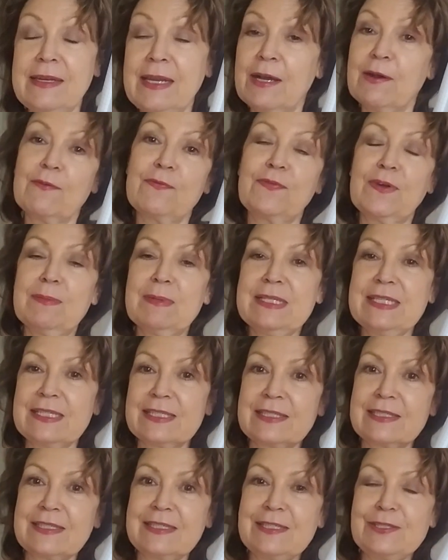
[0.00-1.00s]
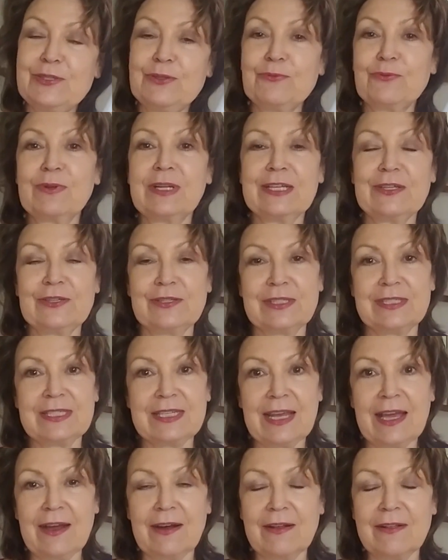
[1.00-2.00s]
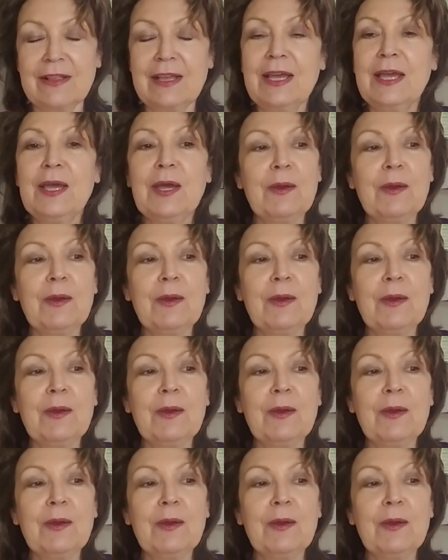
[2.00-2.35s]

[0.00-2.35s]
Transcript: Now, from a distance, you really couldn't tell.